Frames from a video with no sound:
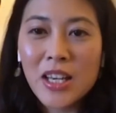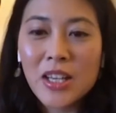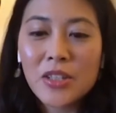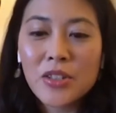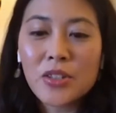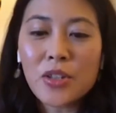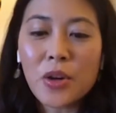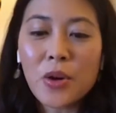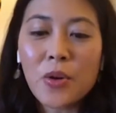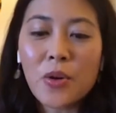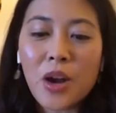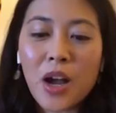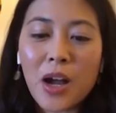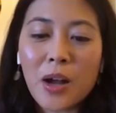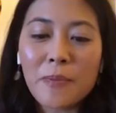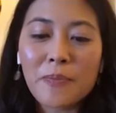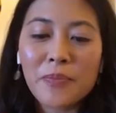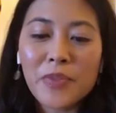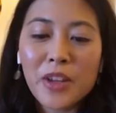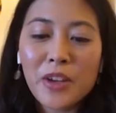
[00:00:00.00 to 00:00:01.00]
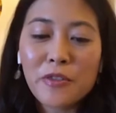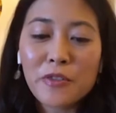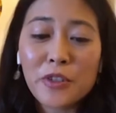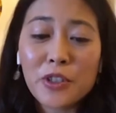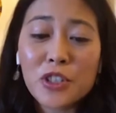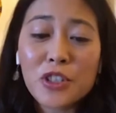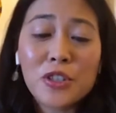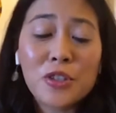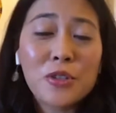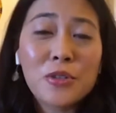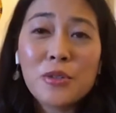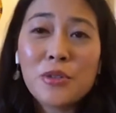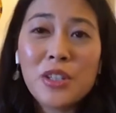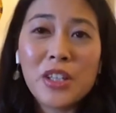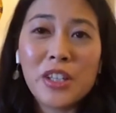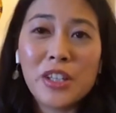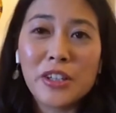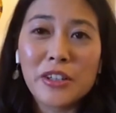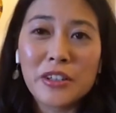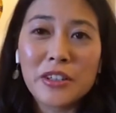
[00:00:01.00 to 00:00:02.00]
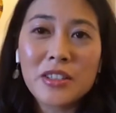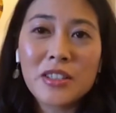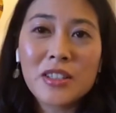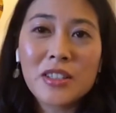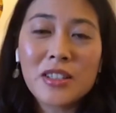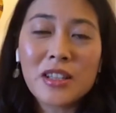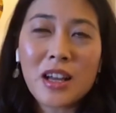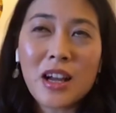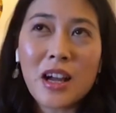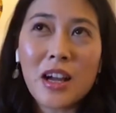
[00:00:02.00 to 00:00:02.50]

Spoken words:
So for 2 years,